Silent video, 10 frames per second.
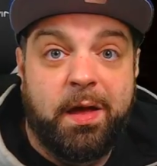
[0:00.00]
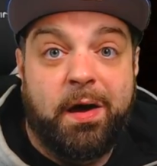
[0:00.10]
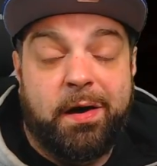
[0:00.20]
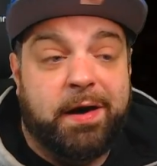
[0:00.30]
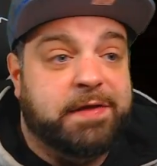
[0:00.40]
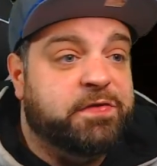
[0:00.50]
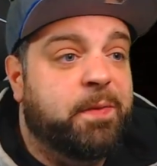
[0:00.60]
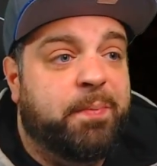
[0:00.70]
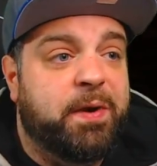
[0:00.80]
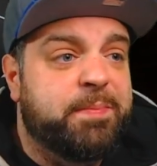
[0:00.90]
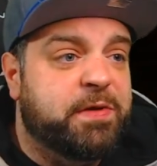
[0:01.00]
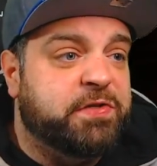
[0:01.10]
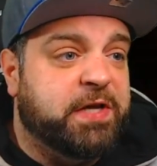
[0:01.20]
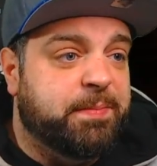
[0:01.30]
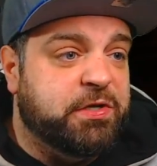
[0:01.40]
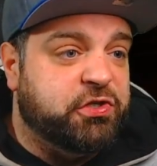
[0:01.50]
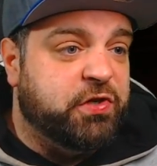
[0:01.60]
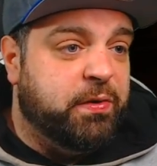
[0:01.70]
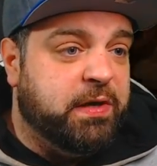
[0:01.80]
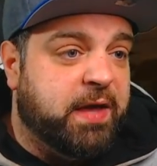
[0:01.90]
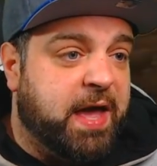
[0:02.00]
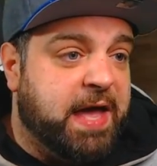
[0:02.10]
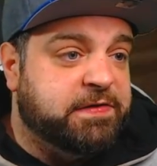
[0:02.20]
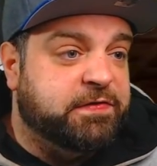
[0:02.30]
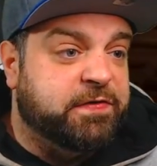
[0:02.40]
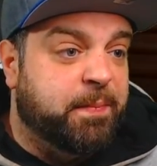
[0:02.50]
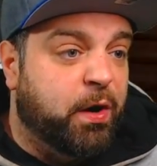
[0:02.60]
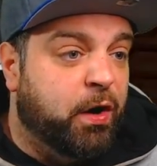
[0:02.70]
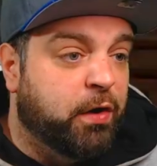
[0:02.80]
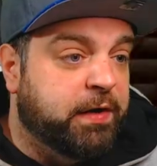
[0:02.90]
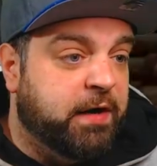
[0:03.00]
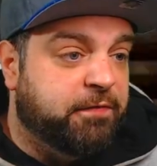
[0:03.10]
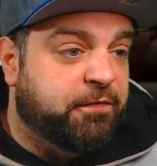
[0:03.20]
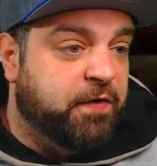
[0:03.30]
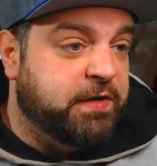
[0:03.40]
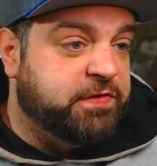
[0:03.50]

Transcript: All right, so I'm pretty much going to be showing you guys some earlier footage